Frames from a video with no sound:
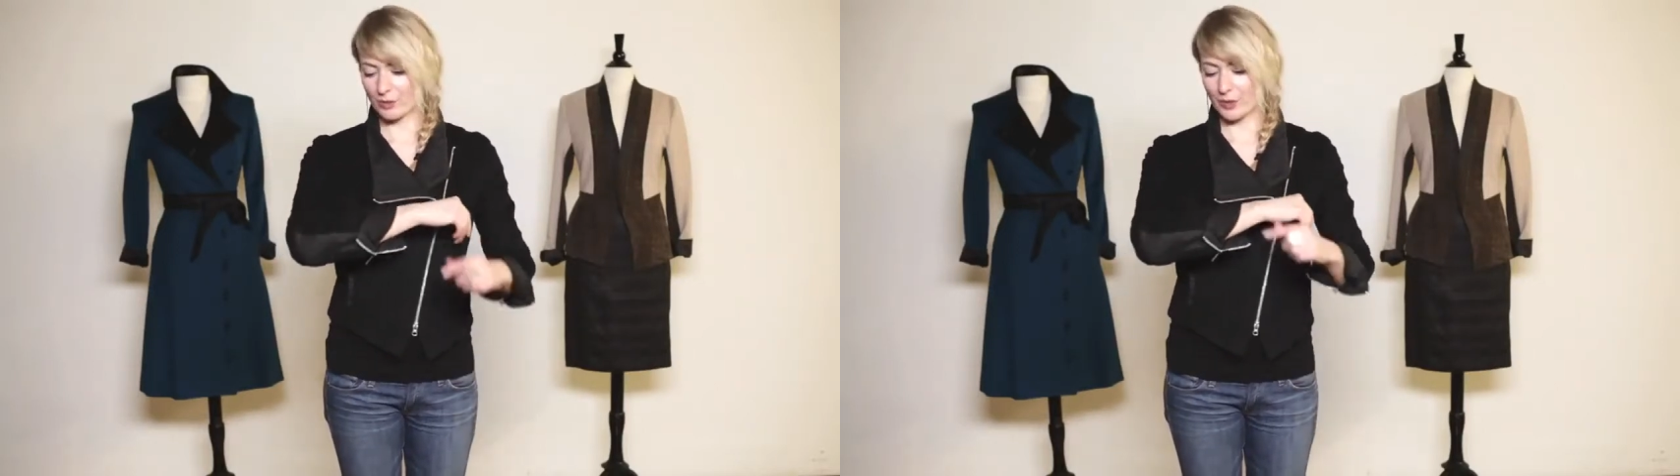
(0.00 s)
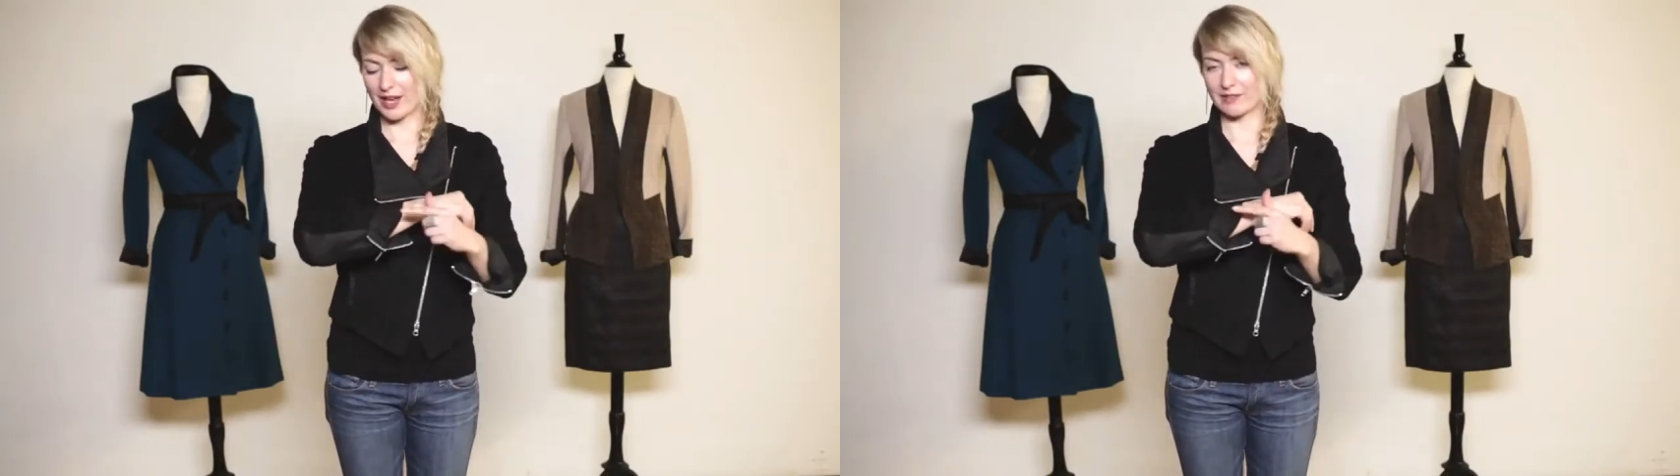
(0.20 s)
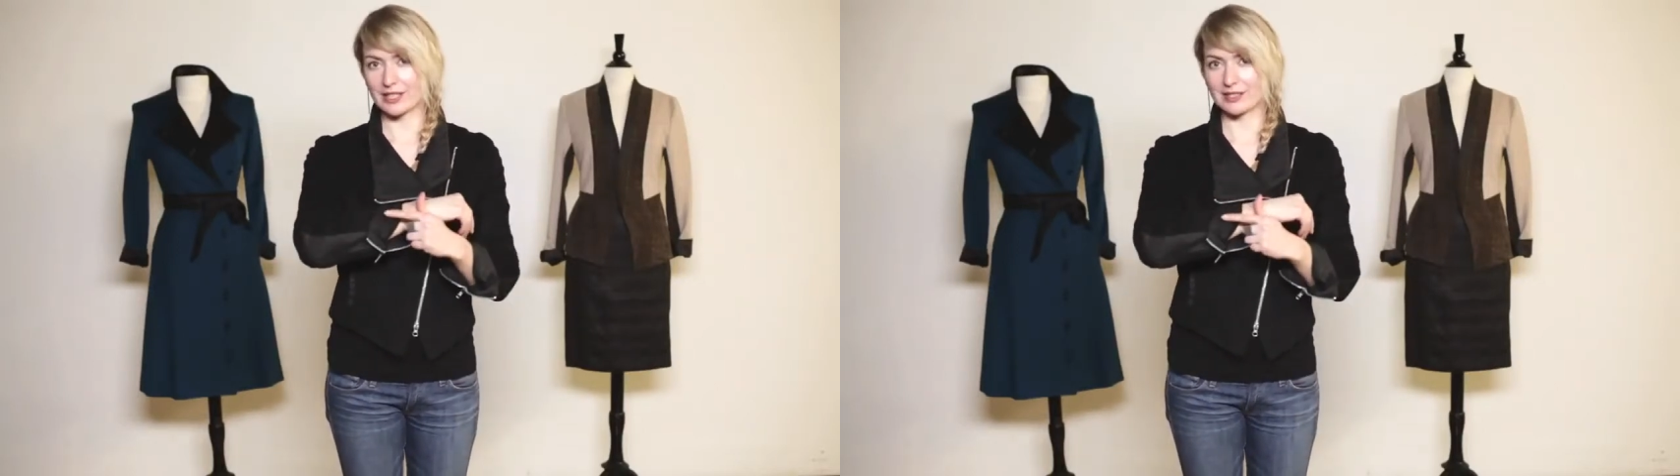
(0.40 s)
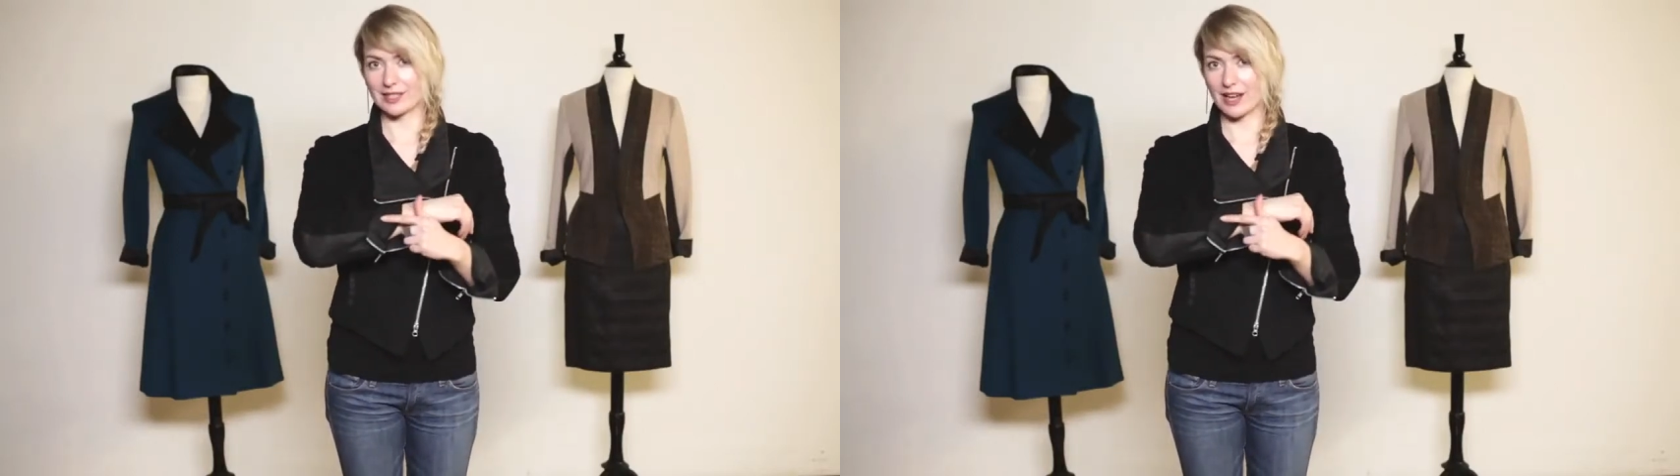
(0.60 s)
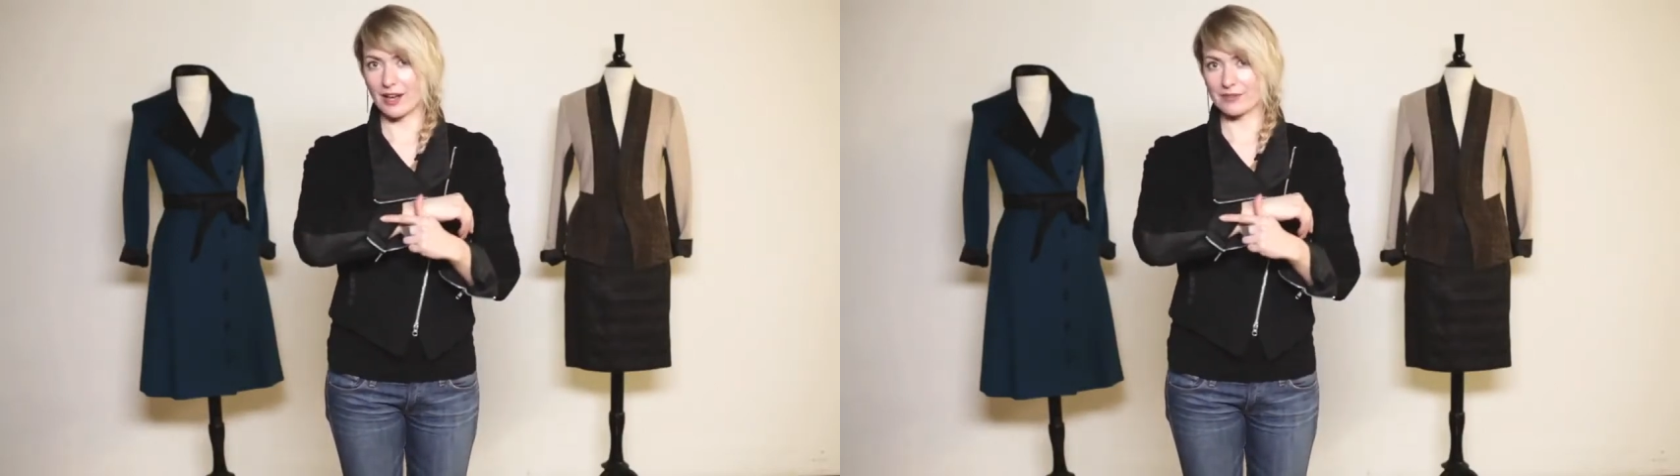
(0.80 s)
we have it at
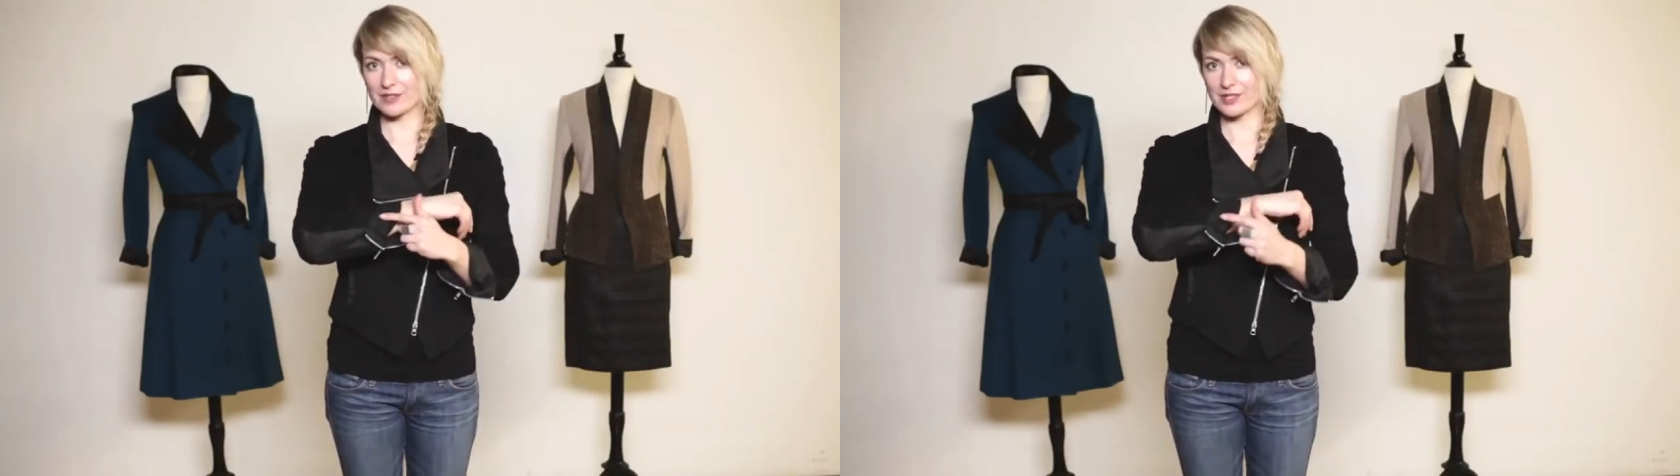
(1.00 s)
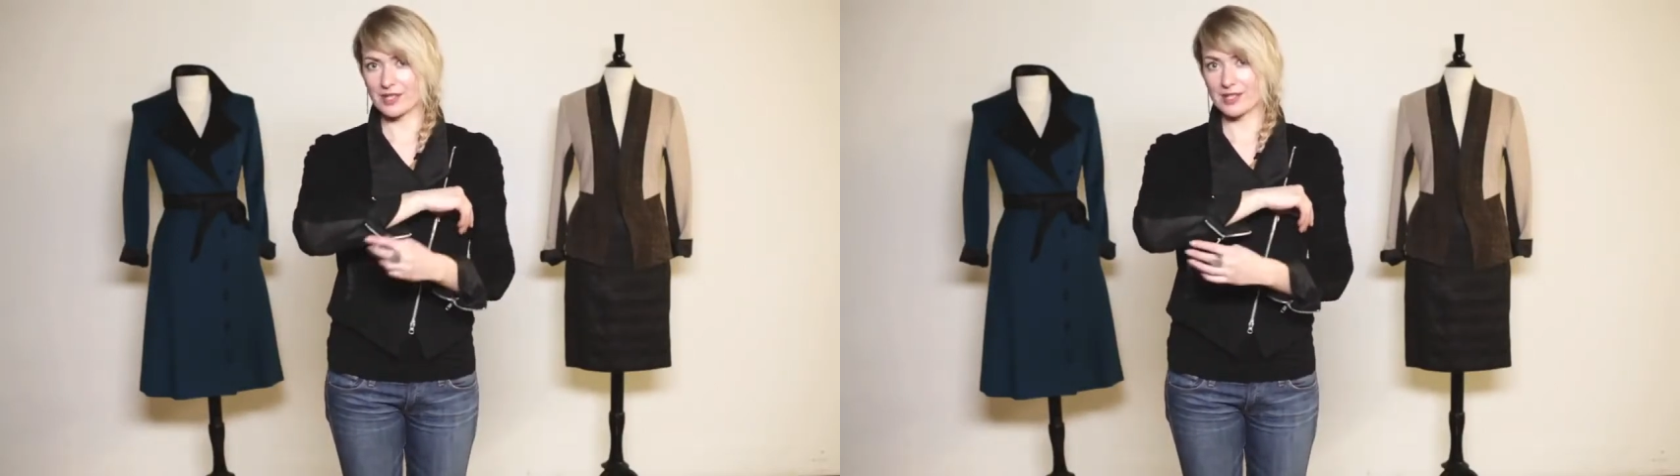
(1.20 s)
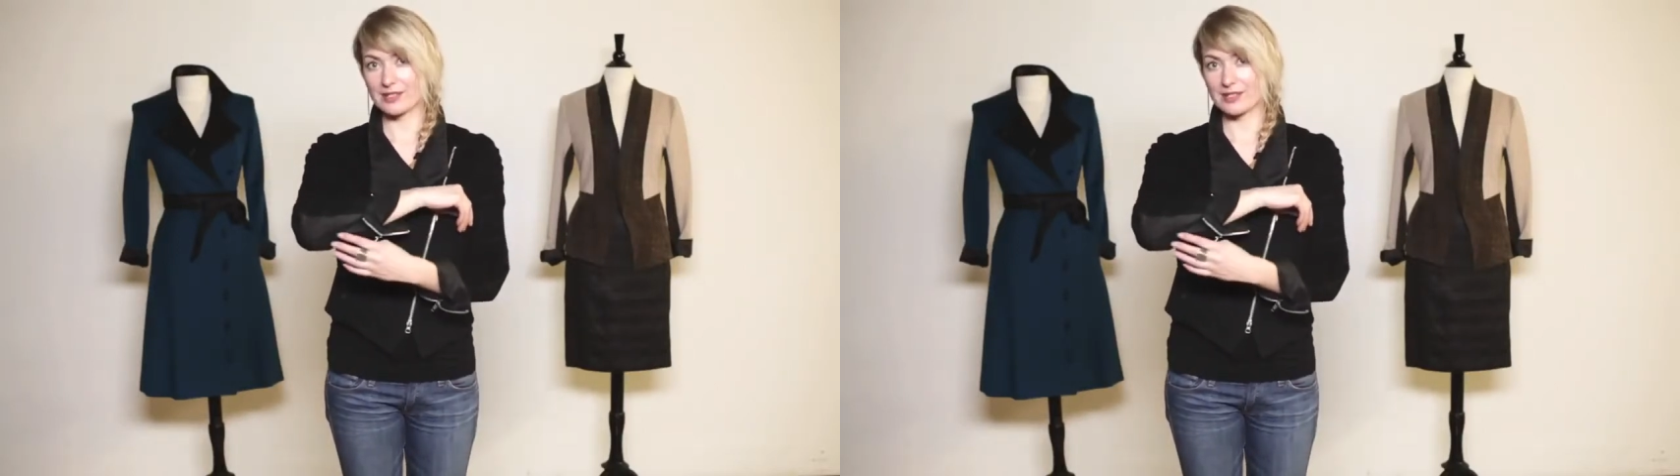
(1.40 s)
the cuffs,